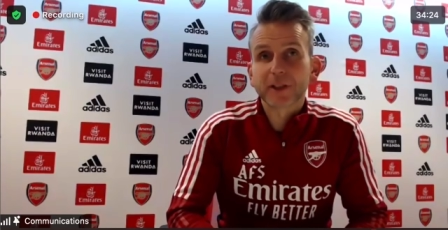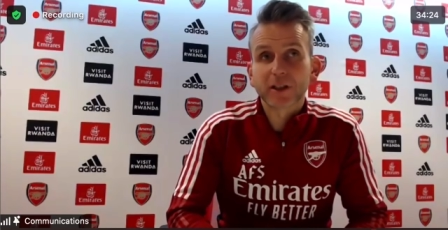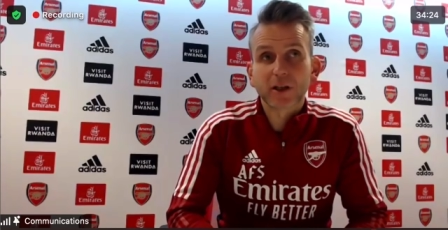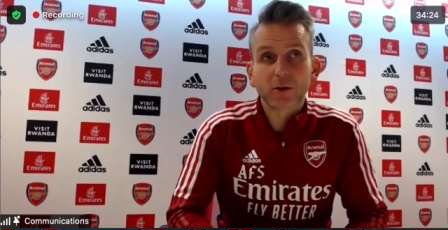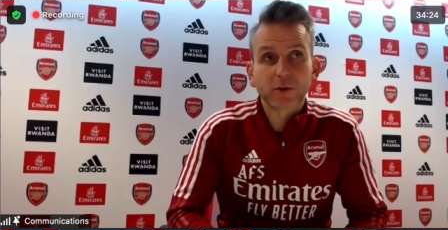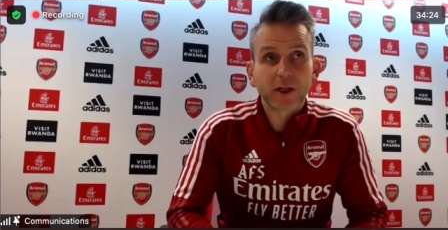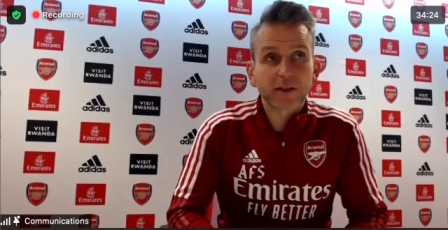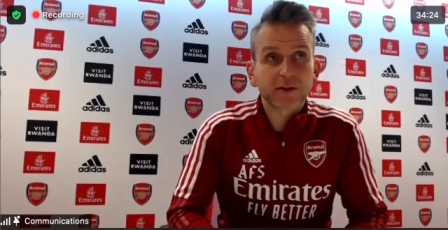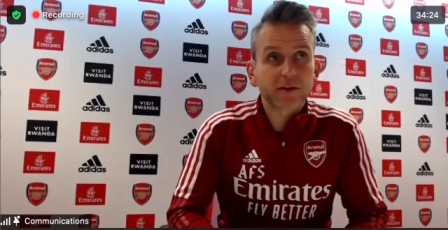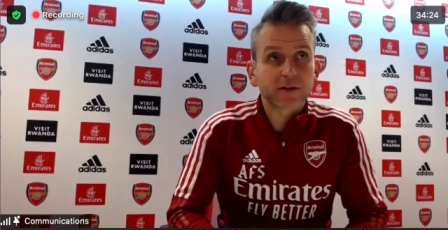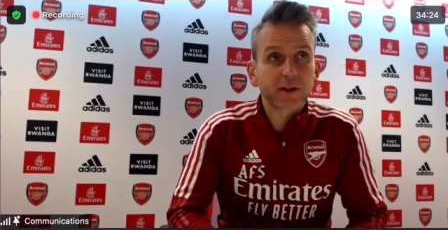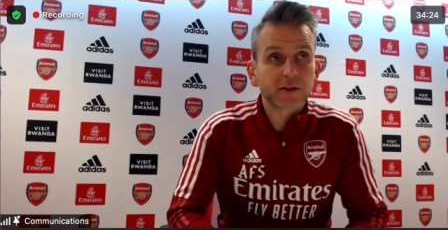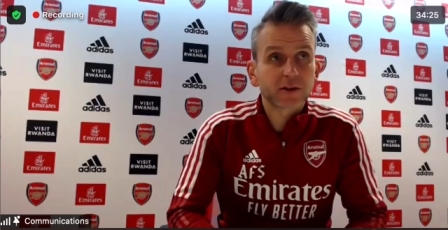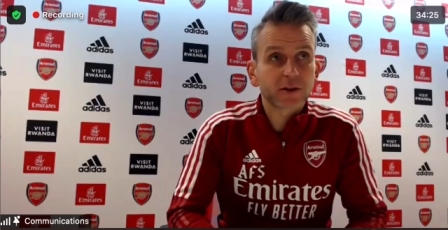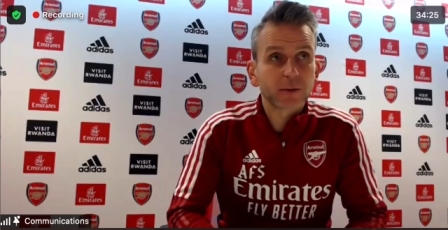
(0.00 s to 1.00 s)
You know
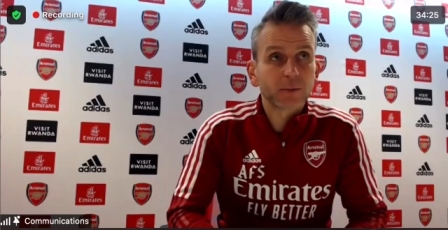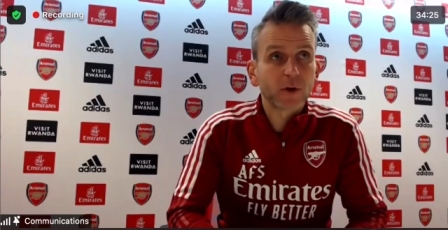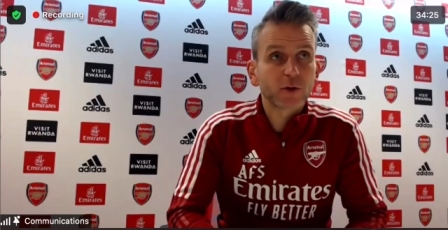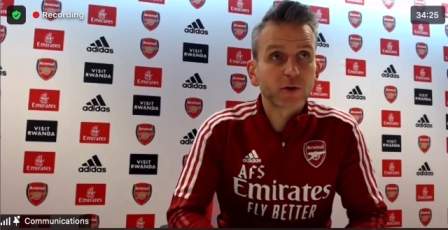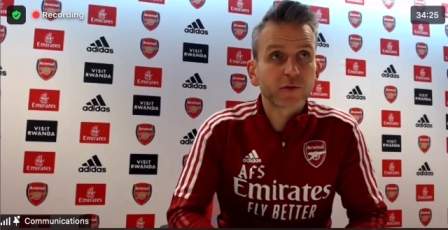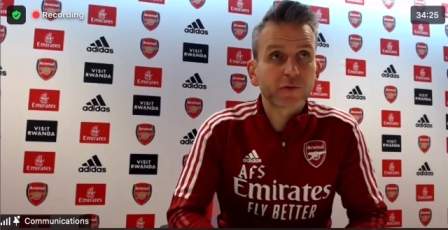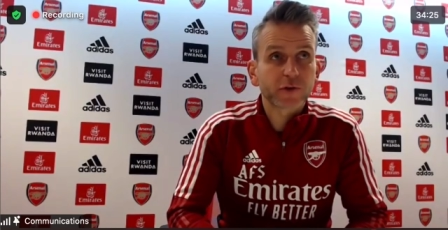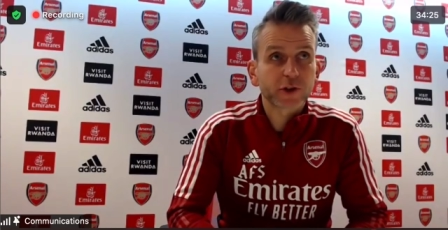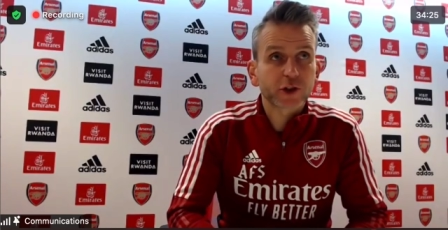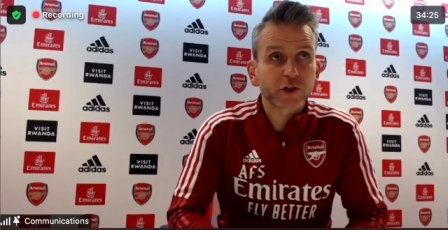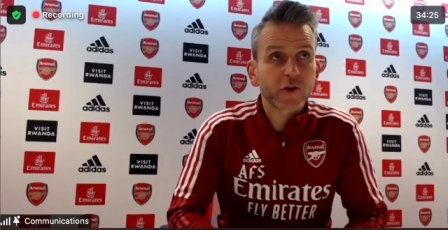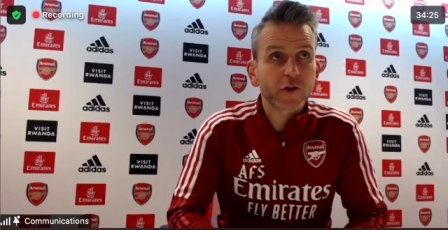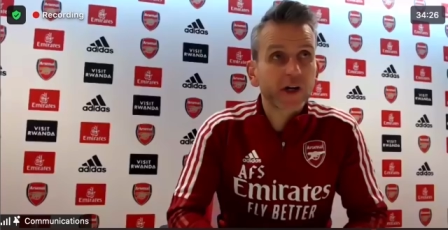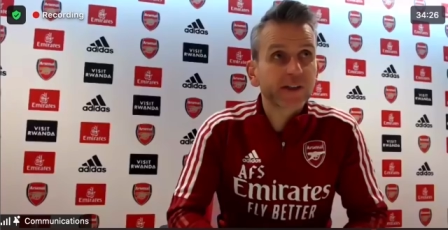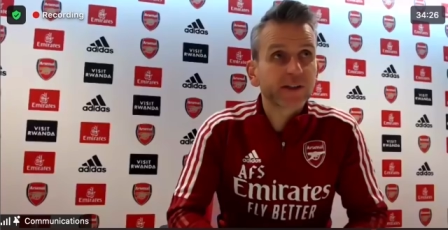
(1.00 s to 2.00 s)
that that's the most
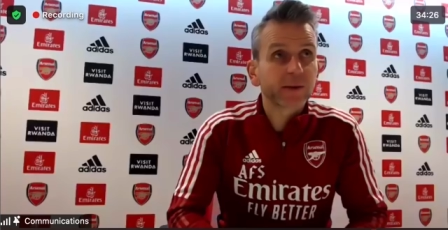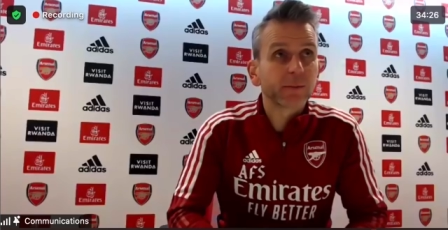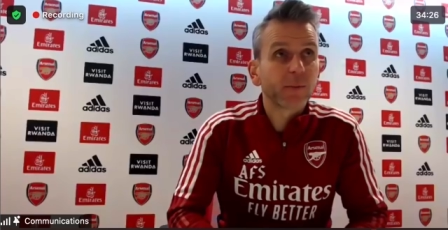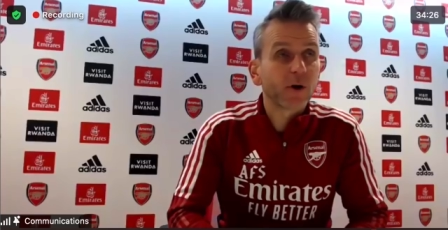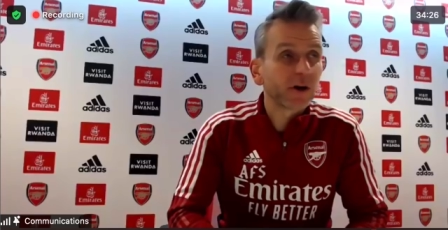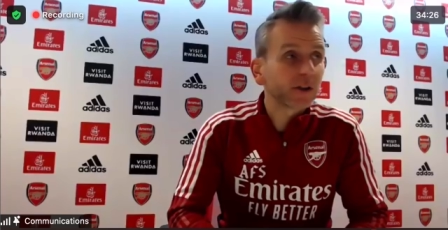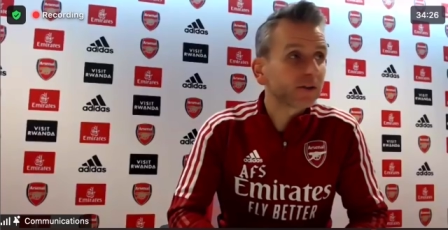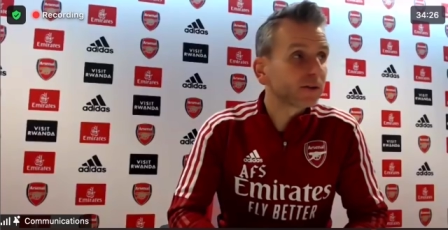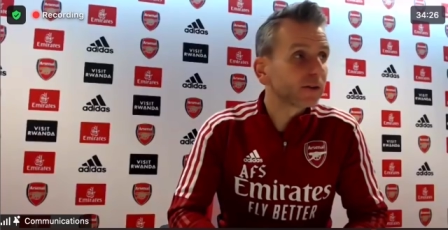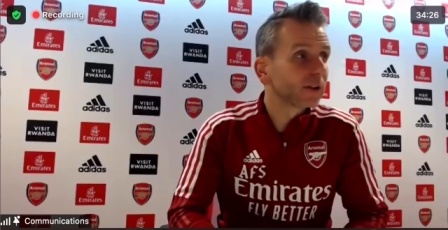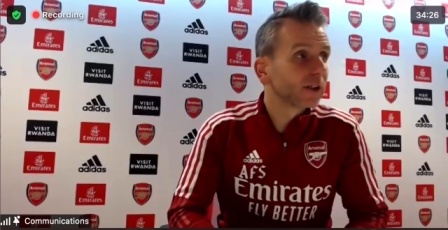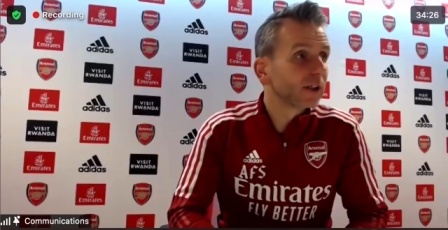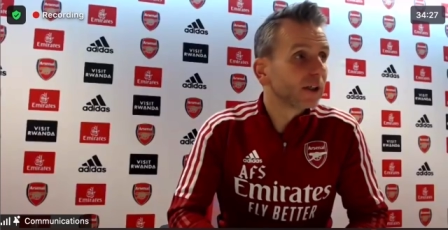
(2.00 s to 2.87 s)
frustrating part.